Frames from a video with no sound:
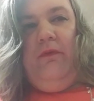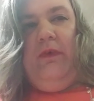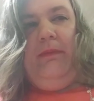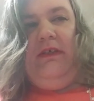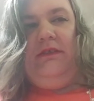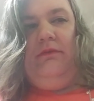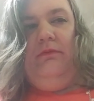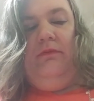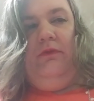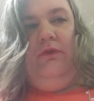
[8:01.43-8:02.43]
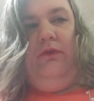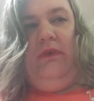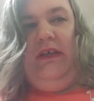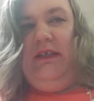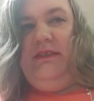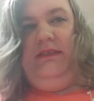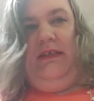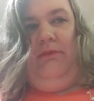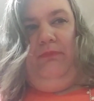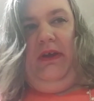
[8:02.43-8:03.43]
feminism to get its
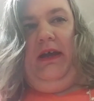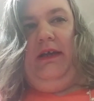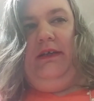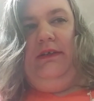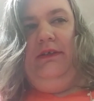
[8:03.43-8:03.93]
name back,